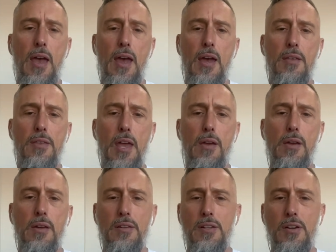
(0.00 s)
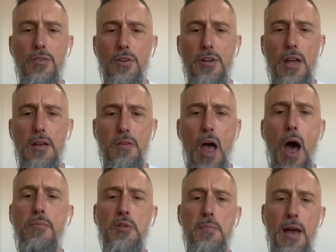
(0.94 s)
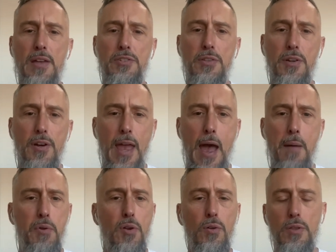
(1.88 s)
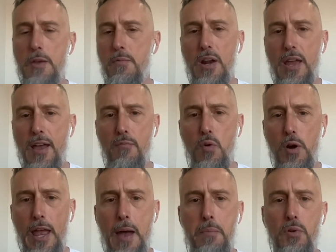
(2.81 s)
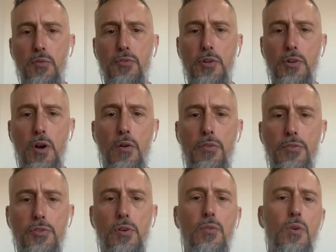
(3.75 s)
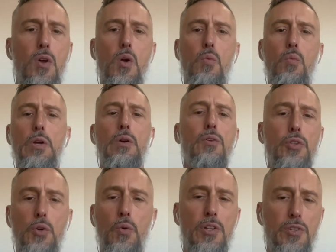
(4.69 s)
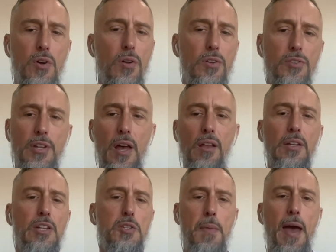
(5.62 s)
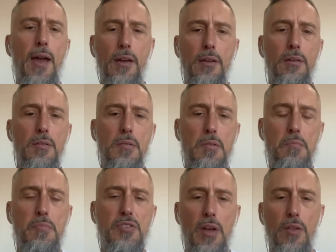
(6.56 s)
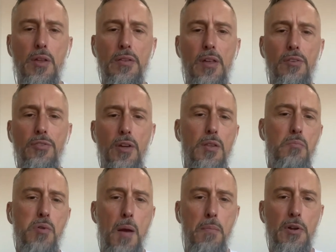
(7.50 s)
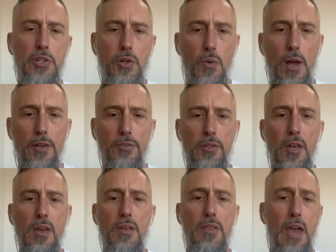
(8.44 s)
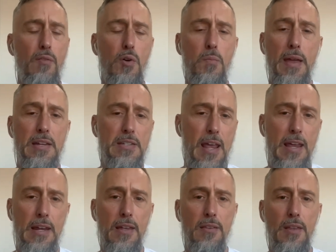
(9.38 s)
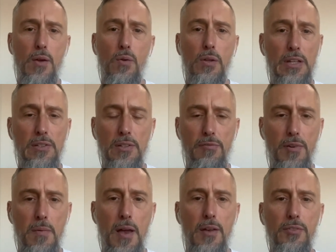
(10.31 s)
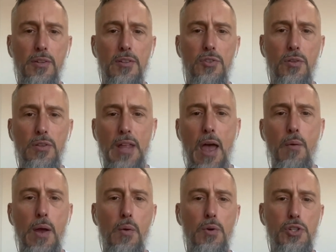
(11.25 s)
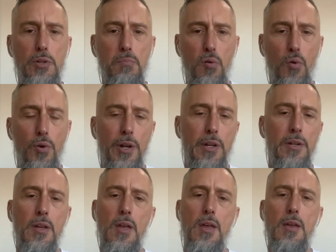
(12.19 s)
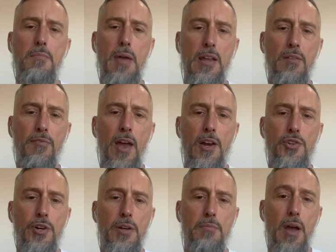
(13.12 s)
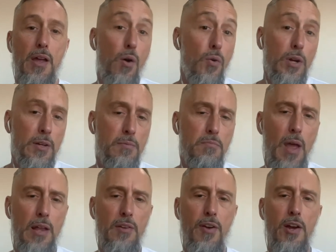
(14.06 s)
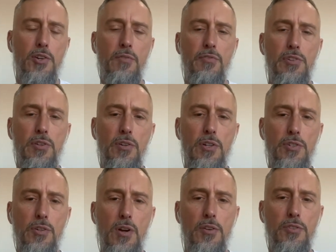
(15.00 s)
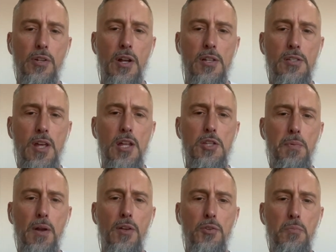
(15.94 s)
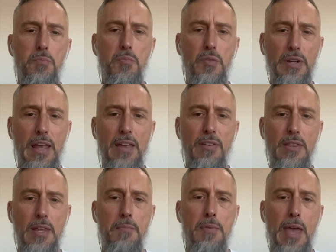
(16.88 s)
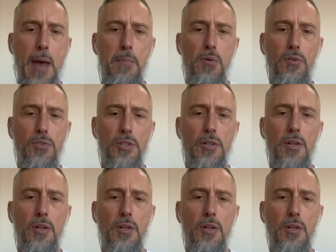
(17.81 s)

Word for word: and they you know they're not optimizing their capital and they want to have more capital for growth so we'll do what is called a sell leaseback uh, sell the, they'll sell the property to us they will maintain it they will lease it from us and so in that way we're supporting manufacturing by owning manufacturing facilities across the united states but also giving them capital